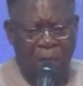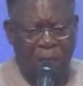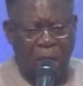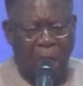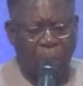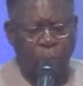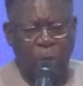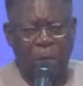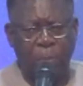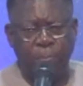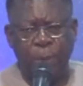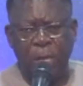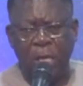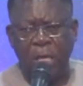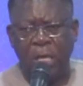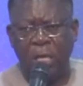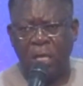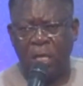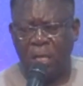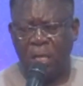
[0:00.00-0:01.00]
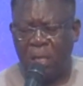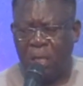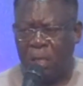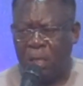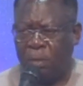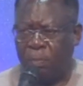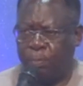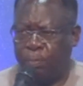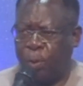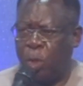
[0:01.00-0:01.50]
that we
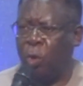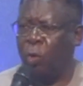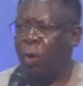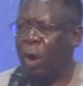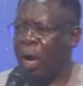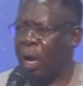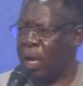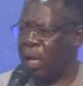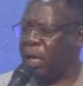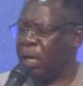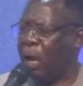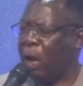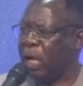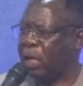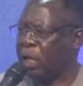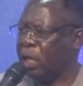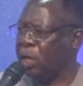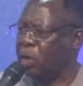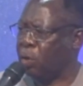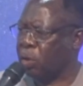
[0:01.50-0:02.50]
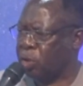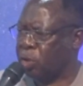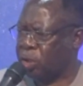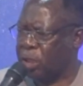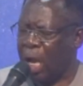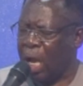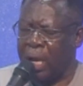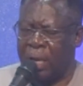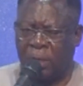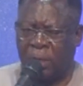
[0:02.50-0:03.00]
be pure in your
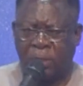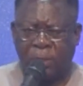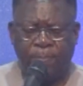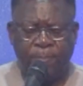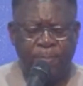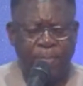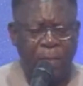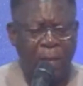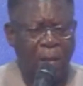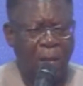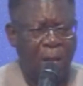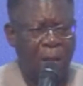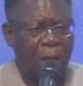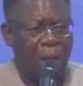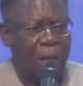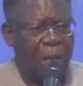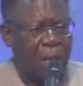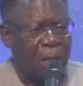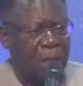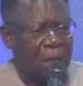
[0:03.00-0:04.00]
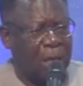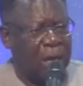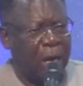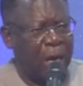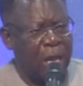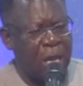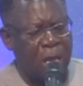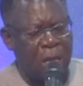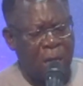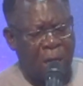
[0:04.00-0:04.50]
sight,
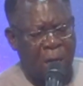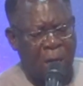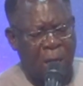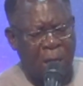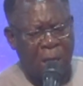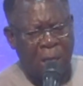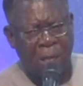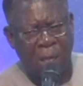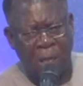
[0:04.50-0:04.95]
clean